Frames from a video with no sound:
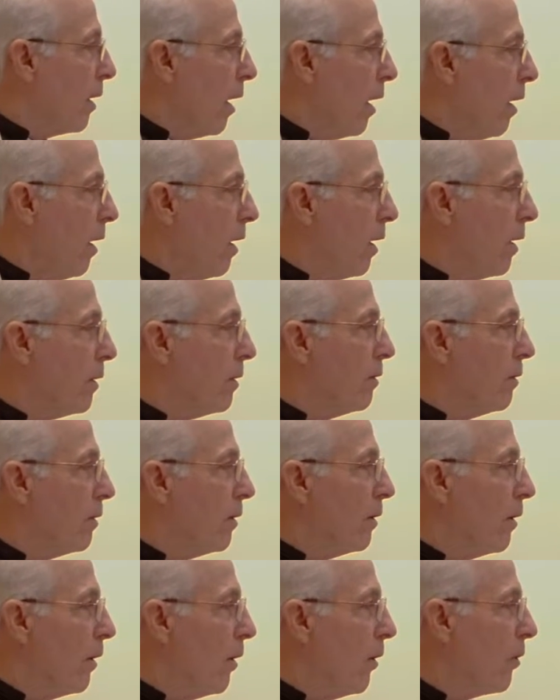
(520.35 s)
God,
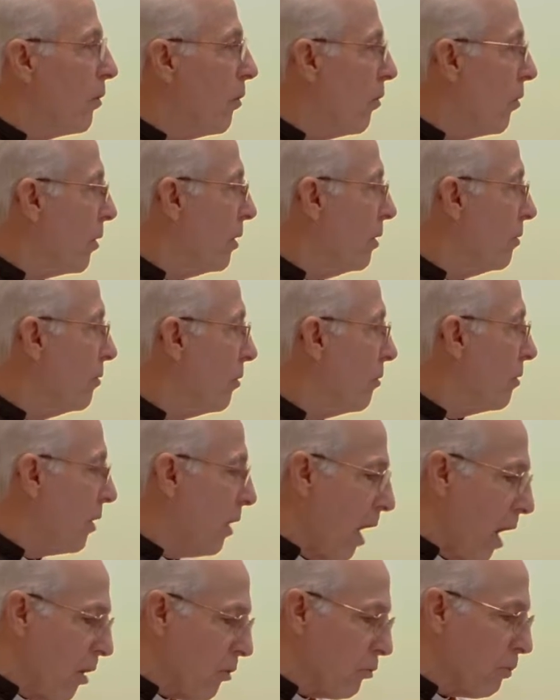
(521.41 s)
according to the
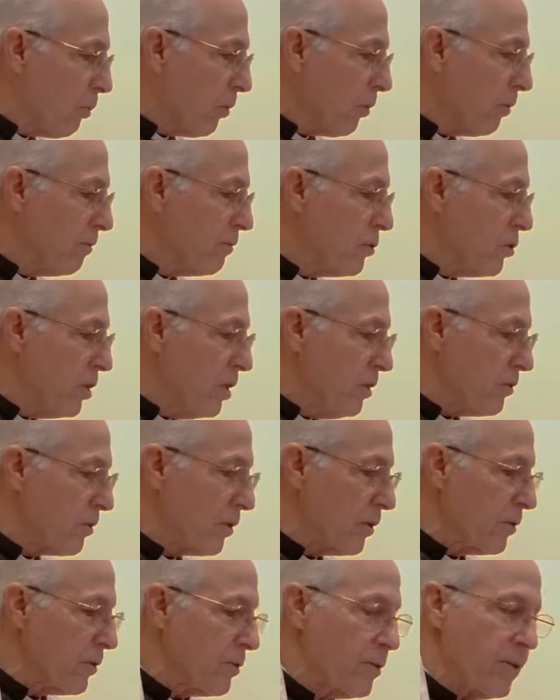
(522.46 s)
gospel of
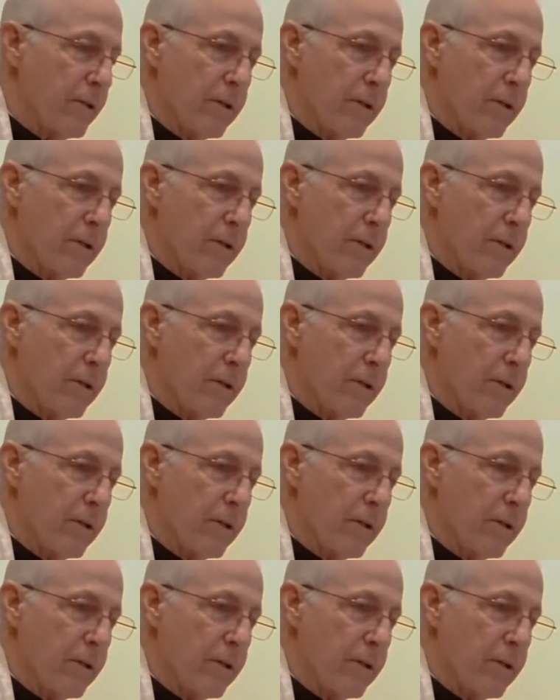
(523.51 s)
Jesus,